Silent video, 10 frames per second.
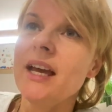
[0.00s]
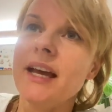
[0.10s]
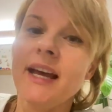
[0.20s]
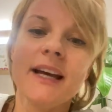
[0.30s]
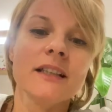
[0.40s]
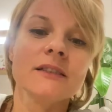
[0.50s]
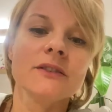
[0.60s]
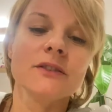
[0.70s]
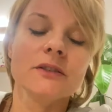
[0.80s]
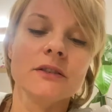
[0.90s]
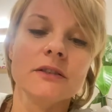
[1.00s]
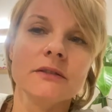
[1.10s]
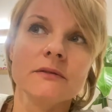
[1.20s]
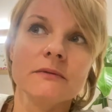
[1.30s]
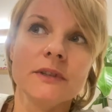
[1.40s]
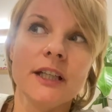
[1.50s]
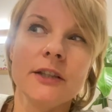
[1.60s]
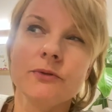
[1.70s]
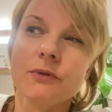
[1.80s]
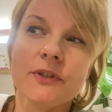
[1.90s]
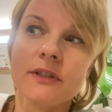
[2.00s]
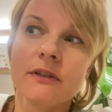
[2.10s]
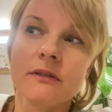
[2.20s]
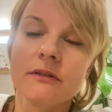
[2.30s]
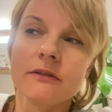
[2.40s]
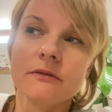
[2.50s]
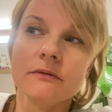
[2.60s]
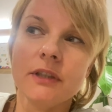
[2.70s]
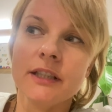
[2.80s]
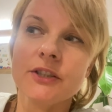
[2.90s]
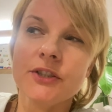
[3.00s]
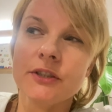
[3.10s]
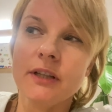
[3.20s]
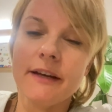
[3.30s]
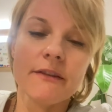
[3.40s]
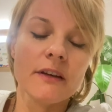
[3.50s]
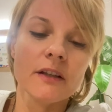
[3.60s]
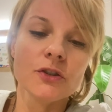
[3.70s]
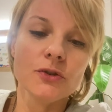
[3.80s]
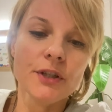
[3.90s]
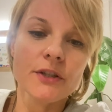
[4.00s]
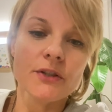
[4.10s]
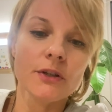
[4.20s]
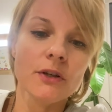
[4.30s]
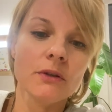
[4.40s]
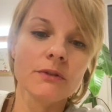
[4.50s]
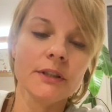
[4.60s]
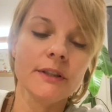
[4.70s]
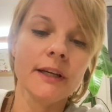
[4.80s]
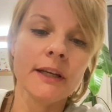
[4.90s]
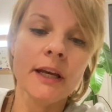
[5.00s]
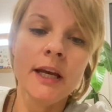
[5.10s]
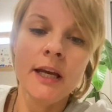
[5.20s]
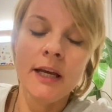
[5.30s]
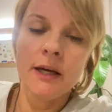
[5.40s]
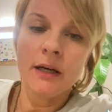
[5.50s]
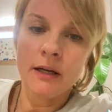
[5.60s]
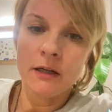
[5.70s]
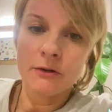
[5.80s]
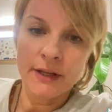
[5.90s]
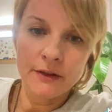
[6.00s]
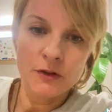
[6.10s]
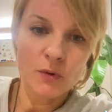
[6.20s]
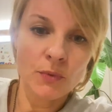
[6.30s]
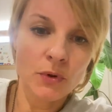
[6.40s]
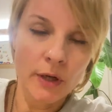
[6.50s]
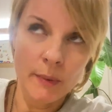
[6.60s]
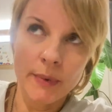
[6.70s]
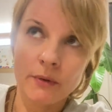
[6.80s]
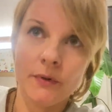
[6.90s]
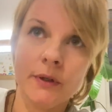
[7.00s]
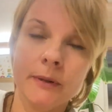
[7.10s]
And it wasn't until, I think, 2 years ago that I read this book about